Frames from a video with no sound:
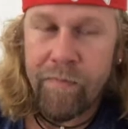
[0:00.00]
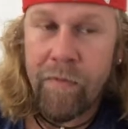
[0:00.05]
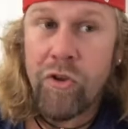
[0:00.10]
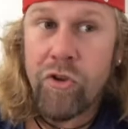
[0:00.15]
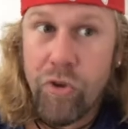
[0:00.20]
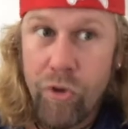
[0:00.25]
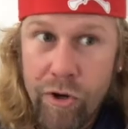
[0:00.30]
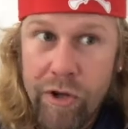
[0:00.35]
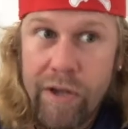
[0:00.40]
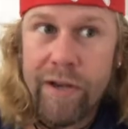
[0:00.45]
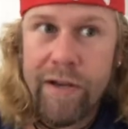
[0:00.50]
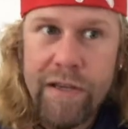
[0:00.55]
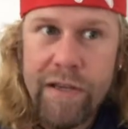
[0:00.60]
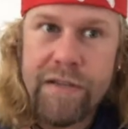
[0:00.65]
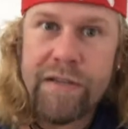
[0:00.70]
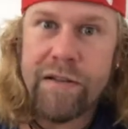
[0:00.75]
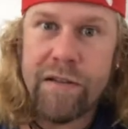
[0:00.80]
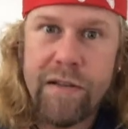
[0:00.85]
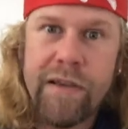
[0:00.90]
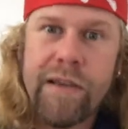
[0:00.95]
you can
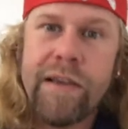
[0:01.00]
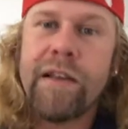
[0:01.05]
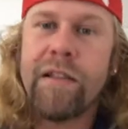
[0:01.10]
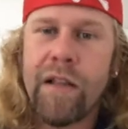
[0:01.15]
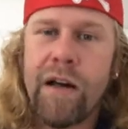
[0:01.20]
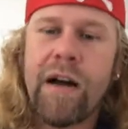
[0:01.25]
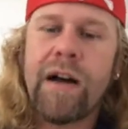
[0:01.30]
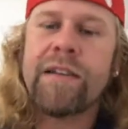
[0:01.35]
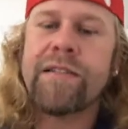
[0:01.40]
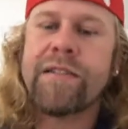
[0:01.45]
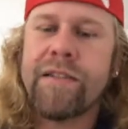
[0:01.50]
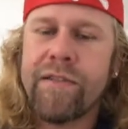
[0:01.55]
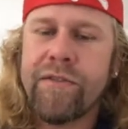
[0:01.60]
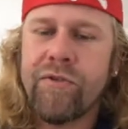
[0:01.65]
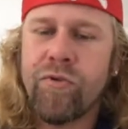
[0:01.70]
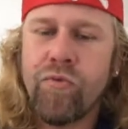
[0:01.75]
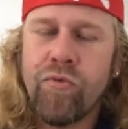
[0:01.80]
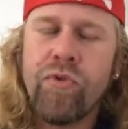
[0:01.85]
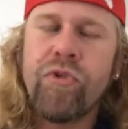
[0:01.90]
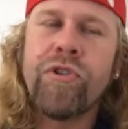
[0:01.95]
easily get lost in
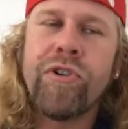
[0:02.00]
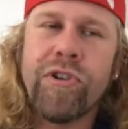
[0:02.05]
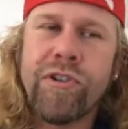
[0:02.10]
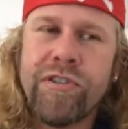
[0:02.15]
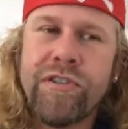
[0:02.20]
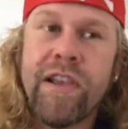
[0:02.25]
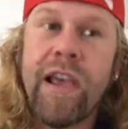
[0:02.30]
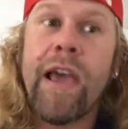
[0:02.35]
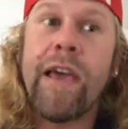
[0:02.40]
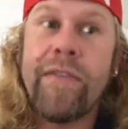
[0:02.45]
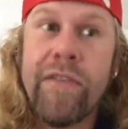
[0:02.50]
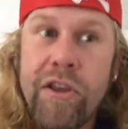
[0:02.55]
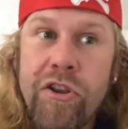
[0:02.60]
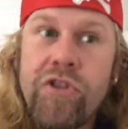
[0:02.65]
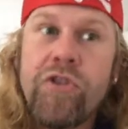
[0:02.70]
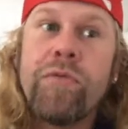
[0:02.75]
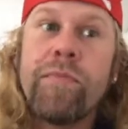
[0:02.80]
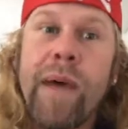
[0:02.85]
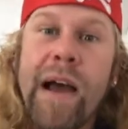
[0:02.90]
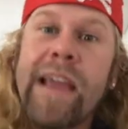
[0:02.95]
the woods and then
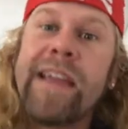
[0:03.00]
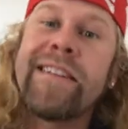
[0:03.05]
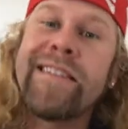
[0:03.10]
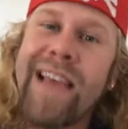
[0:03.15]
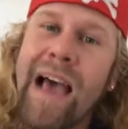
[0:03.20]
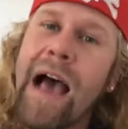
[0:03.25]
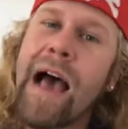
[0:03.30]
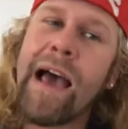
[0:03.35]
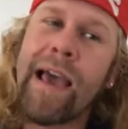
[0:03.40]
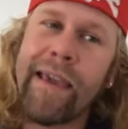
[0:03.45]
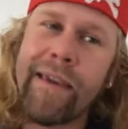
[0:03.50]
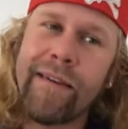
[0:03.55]
you might die.